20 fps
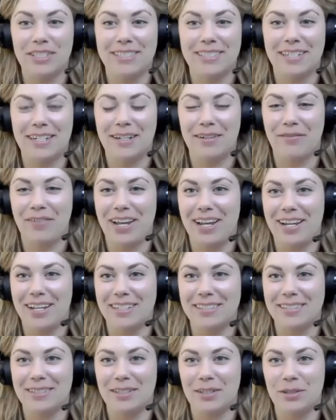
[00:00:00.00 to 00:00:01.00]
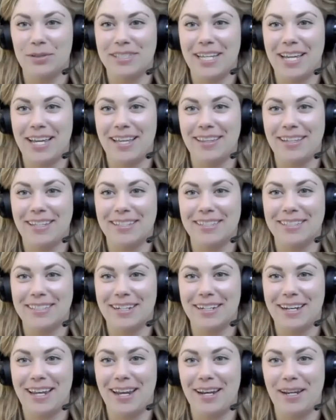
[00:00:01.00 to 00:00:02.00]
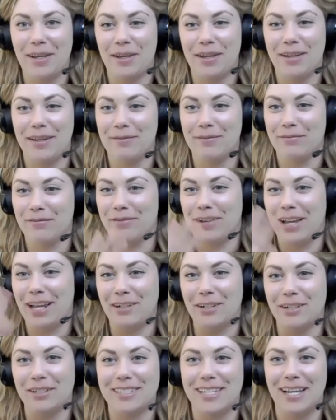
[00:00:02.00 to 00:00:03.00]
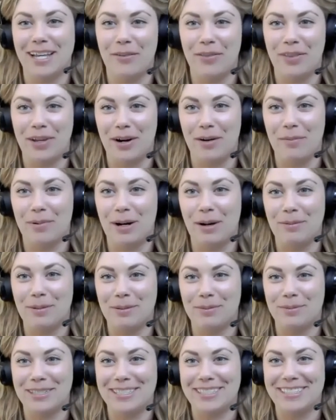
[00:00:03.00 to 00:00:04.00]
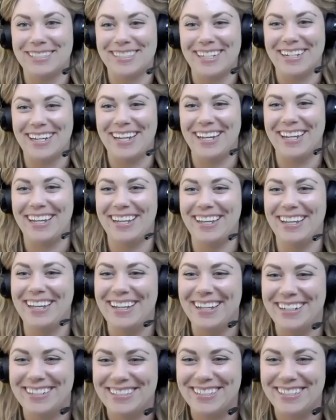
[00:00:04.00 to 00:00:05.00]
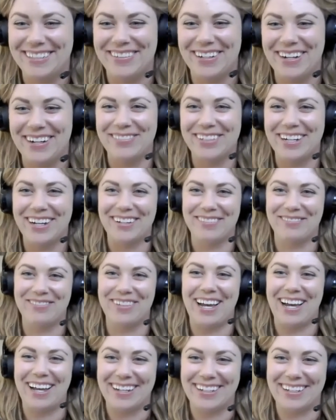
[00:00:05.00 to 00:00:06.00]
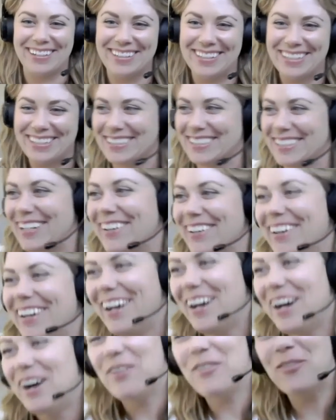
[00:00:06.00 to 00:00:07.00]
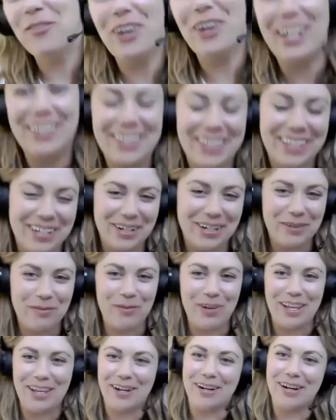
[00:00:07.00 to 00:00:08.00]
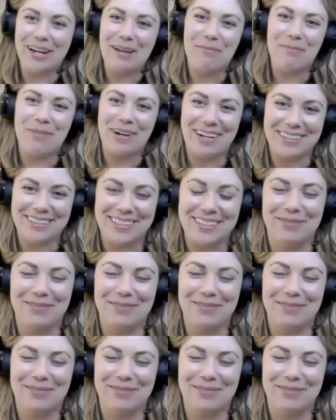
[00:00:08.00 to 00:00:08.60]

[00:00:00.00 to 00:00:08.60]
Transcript: in advance, you saying this, and any vendors out there are probably just going to hit you up automatically. So, well, your inbox is